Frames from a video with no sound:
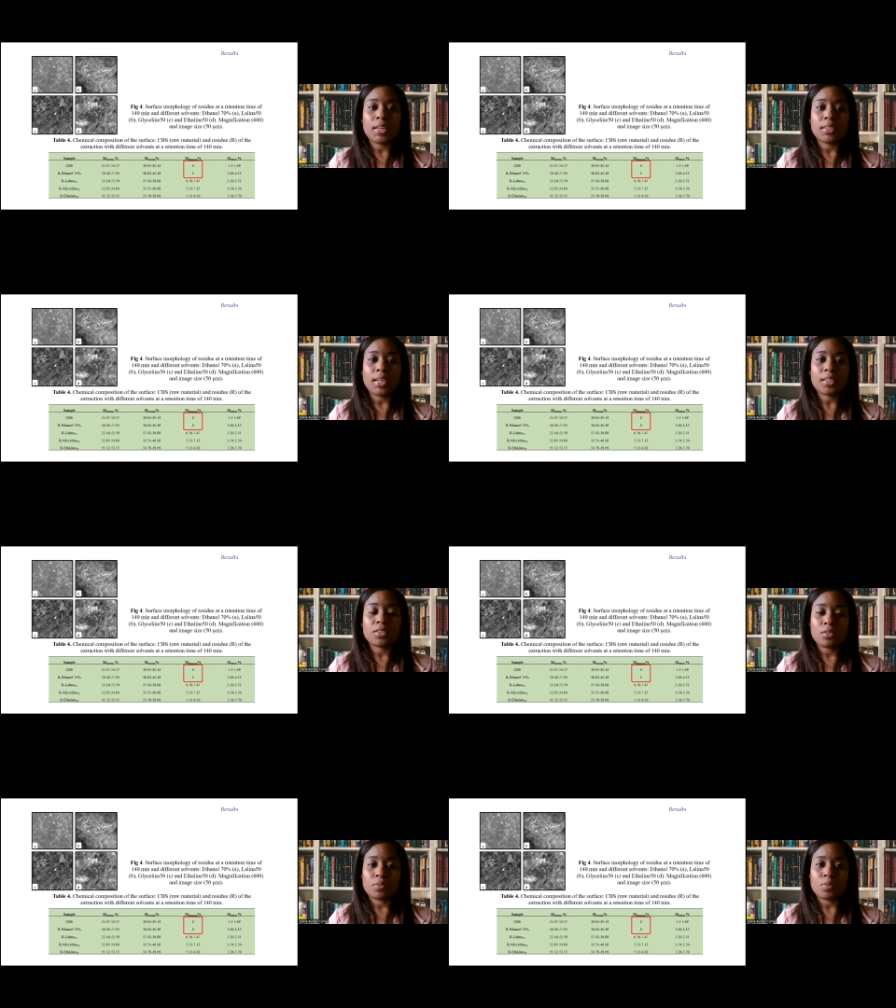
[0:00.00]

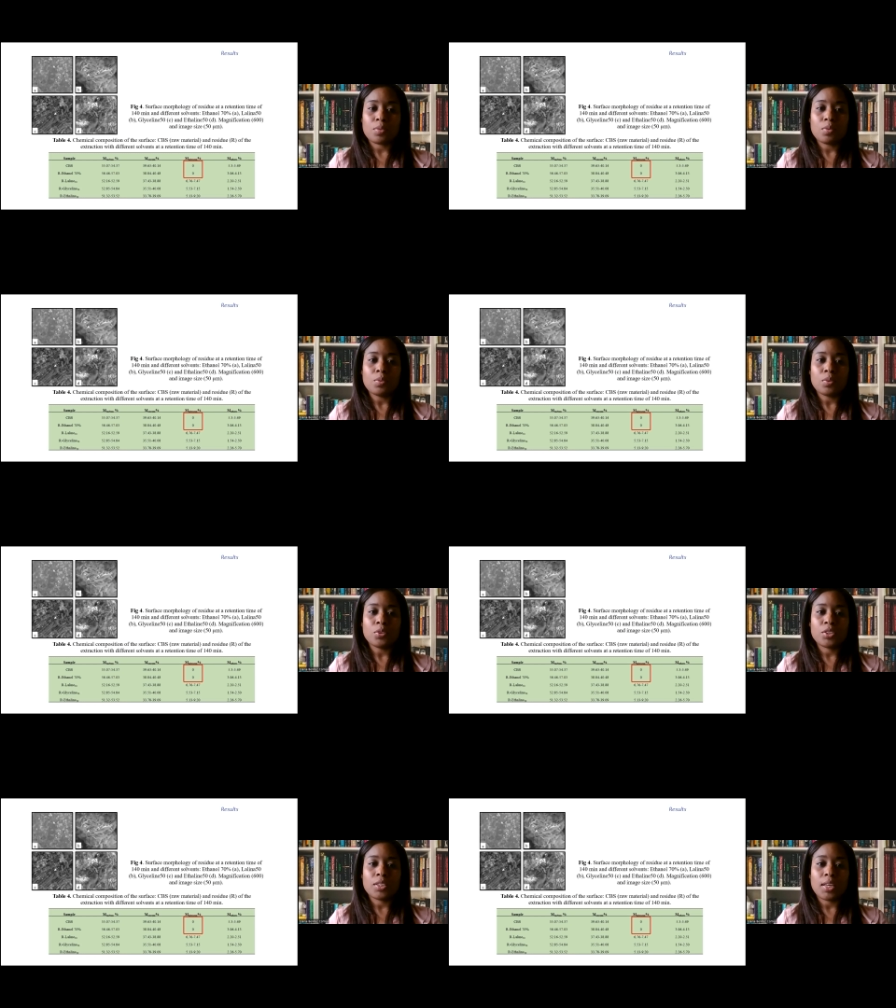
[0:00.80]
extraction
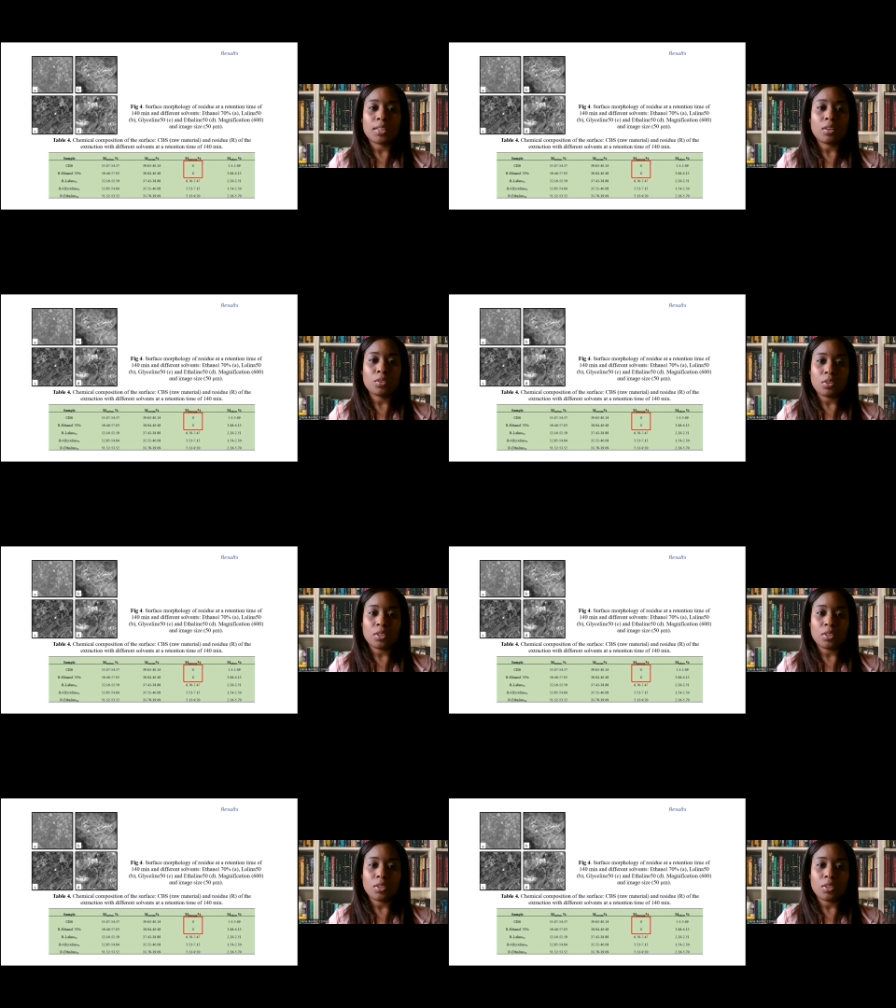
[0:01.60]
using ethanol,